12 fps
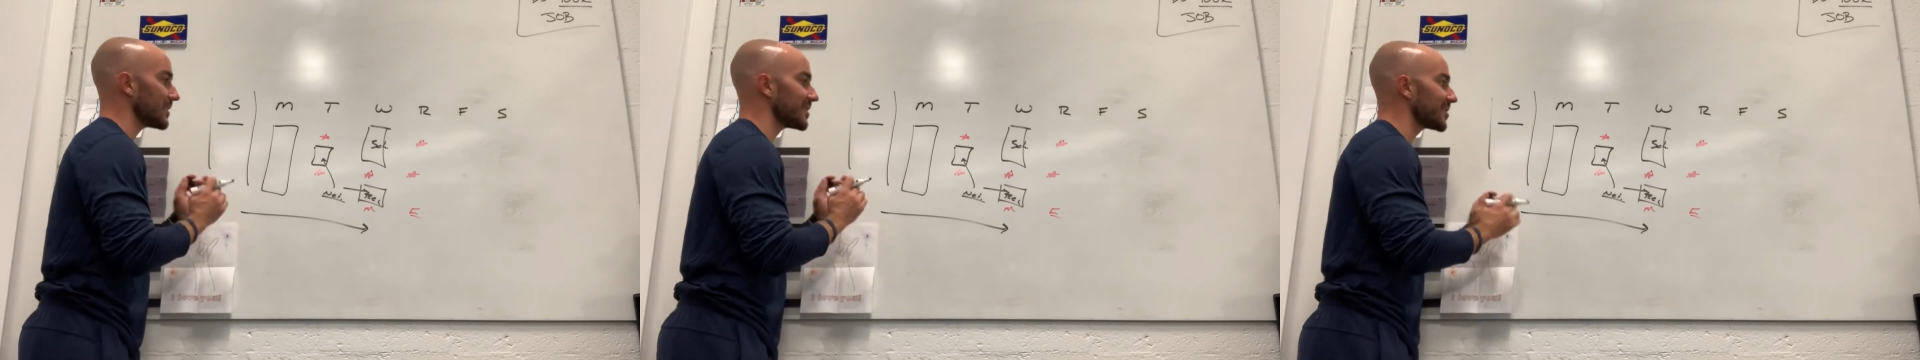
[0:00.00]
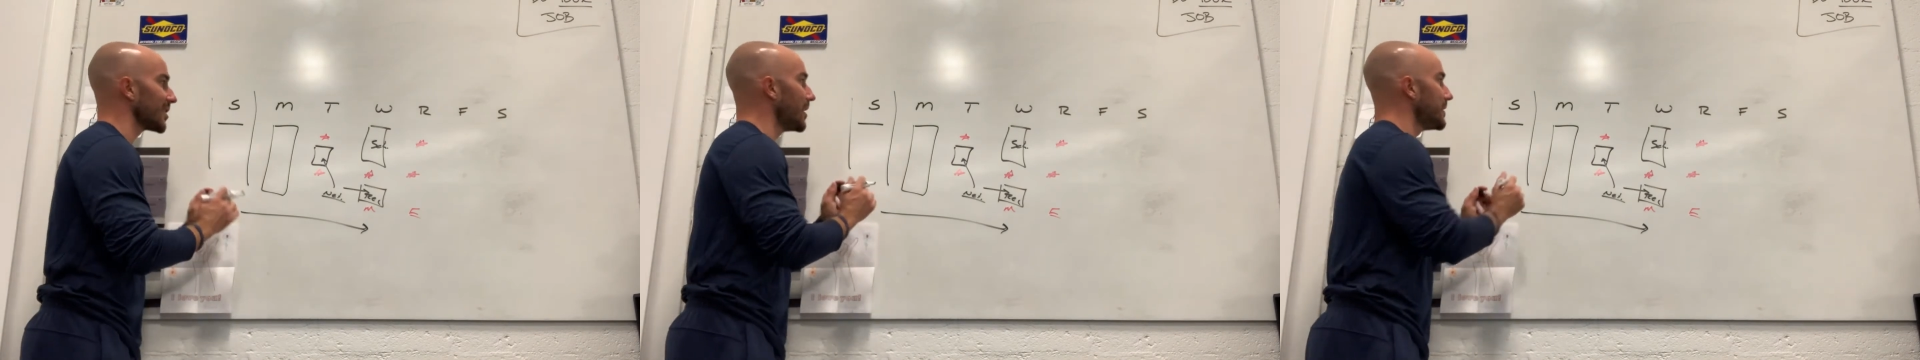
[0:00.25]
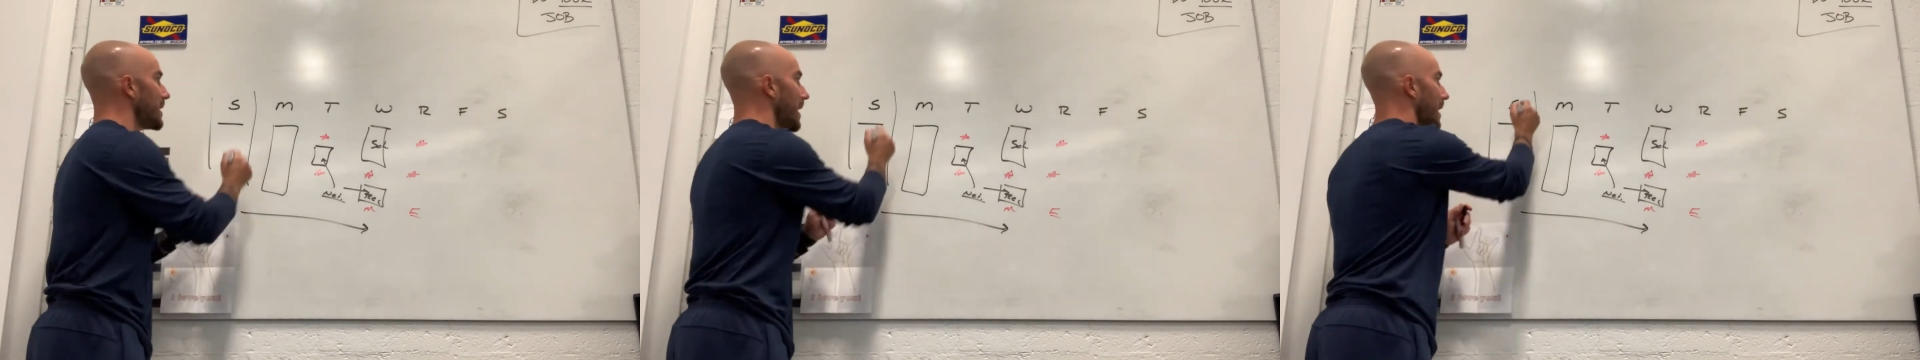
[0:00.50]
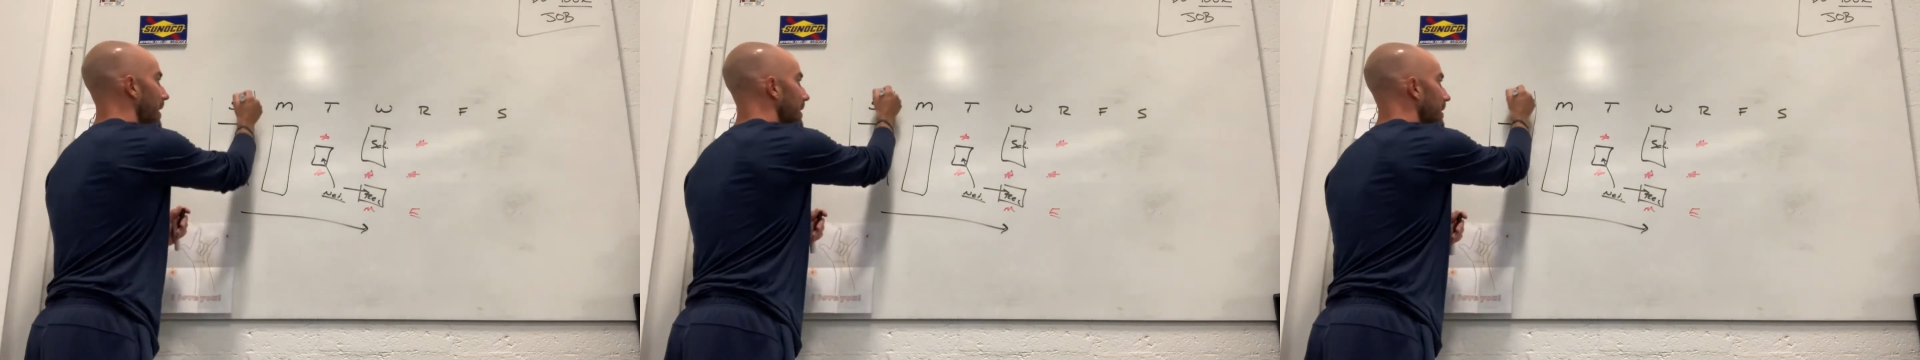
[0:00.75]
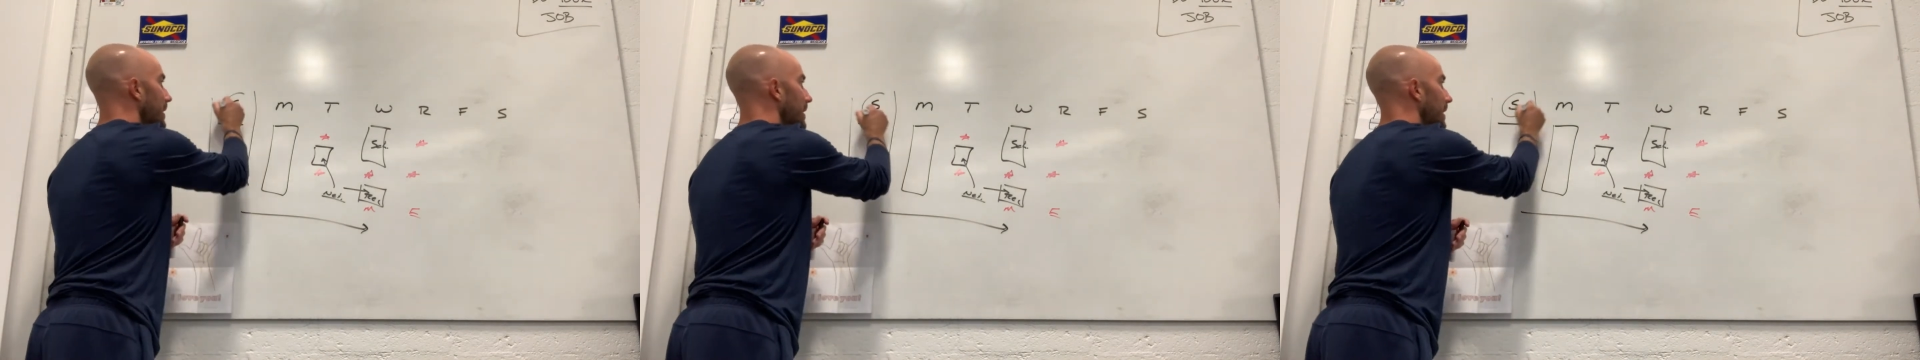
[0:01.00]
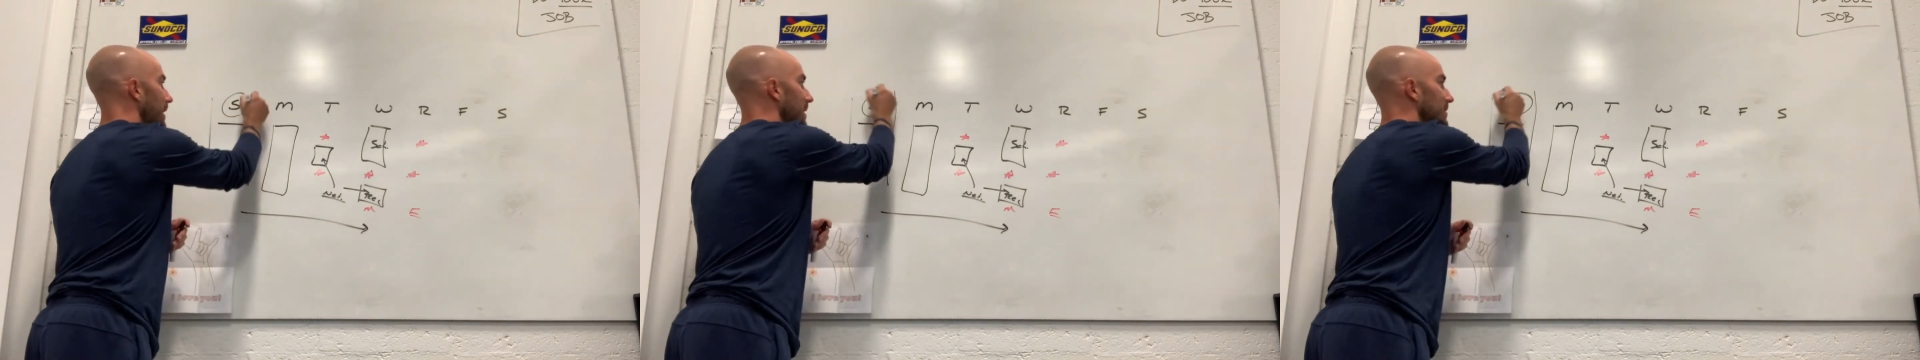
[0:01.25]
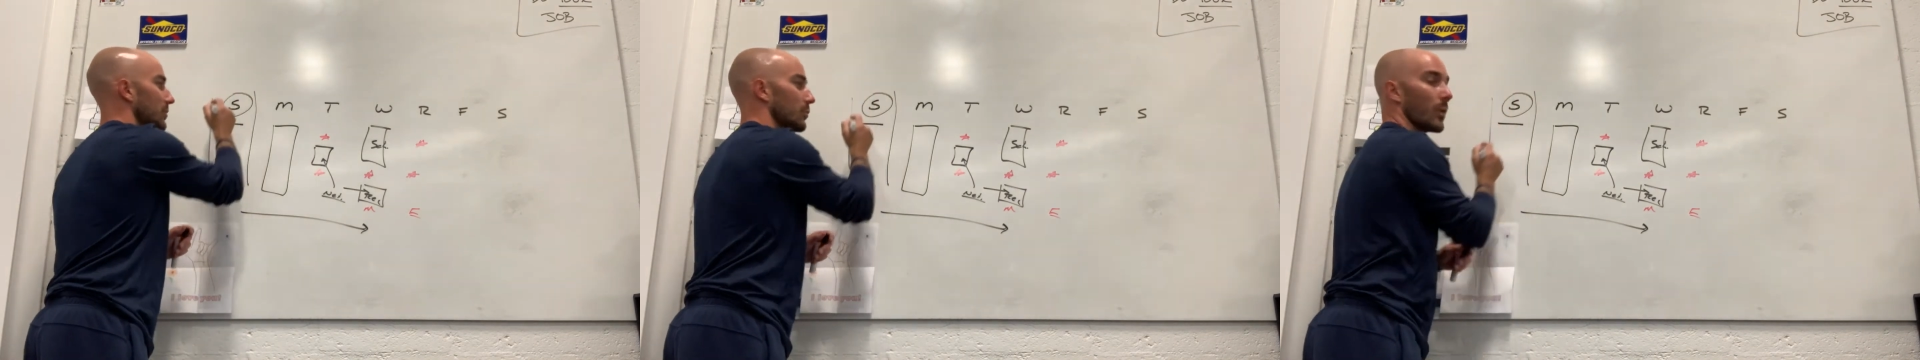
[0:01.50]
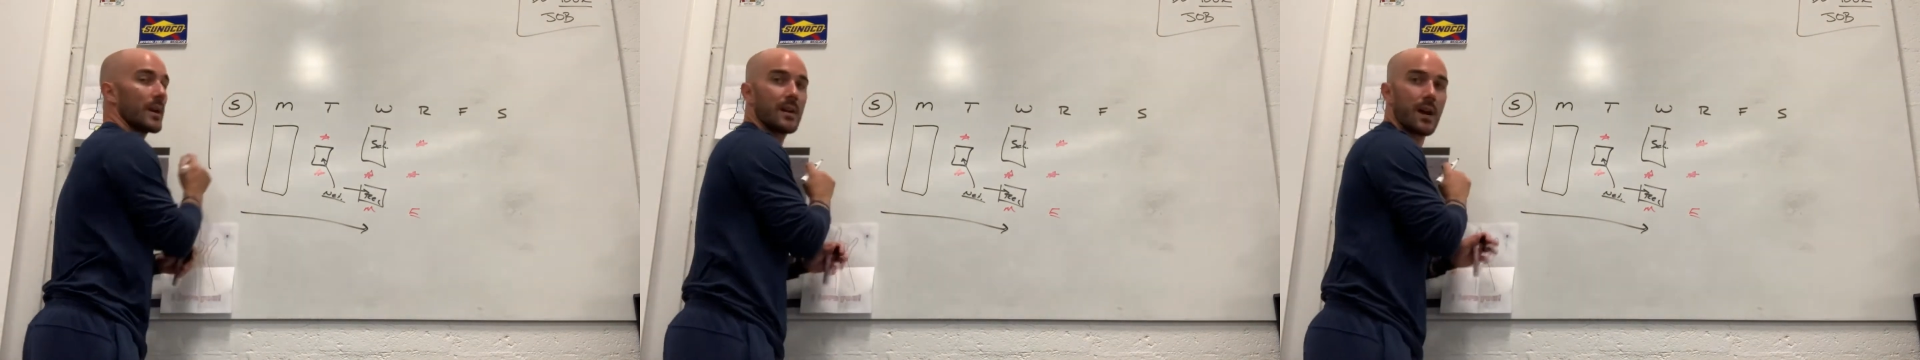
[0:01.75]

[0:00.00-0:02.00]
Sunday is a great